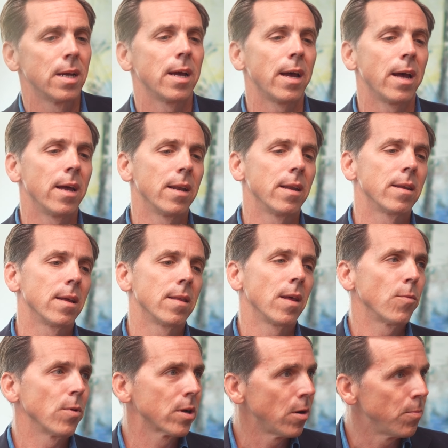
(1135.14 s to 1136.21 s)
and they
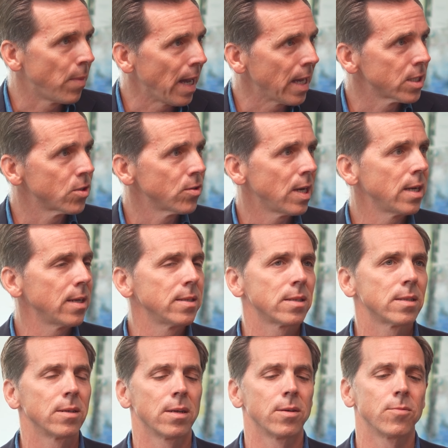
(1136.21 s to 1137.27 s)
will come back to us.
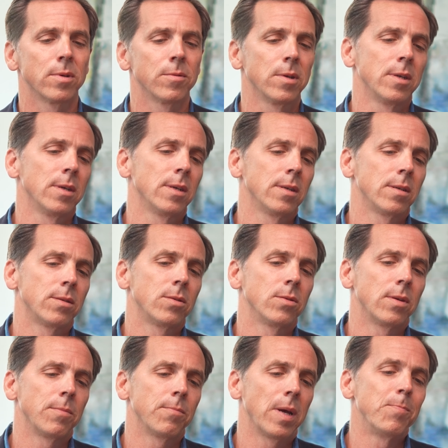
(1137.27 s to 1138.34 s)

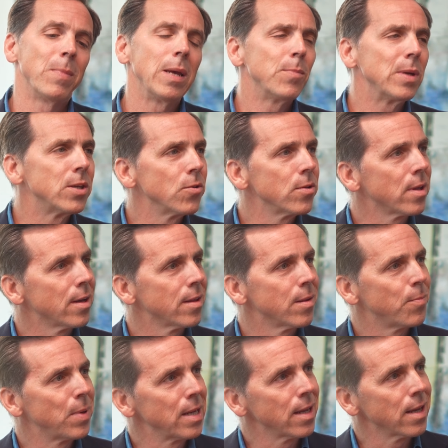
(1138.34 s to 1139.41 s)
To maybe do the
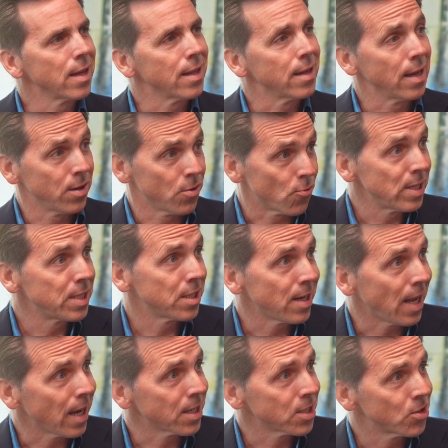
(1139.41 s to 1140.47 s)
bidding in written
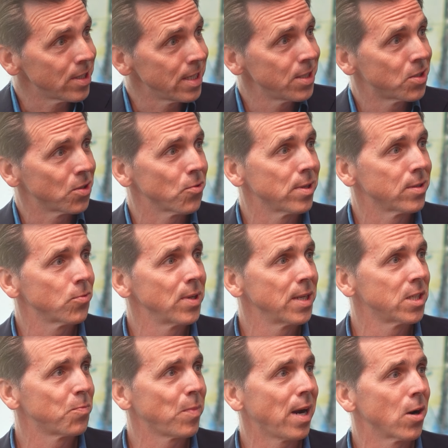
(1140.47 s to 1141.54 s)
actually, so the
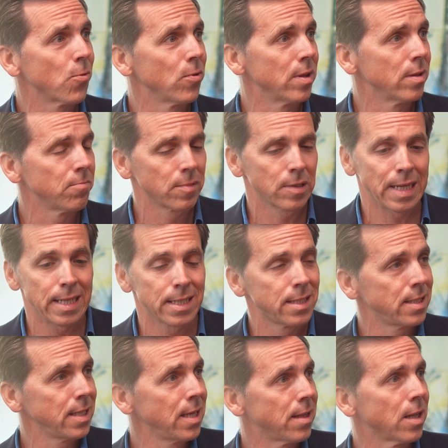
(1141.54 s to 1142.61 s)
Swedish buyer can
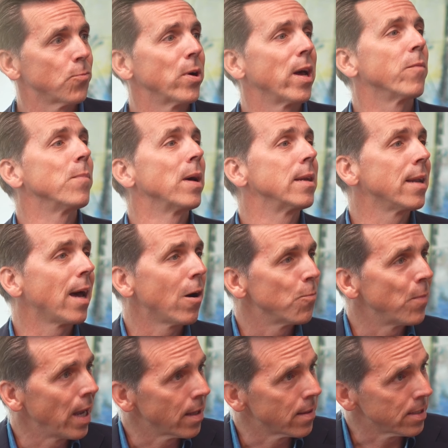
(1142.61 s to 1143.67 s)
see that we have now
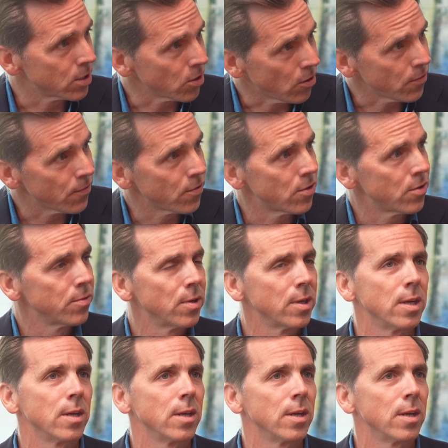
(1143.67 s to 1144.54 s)
made this offer,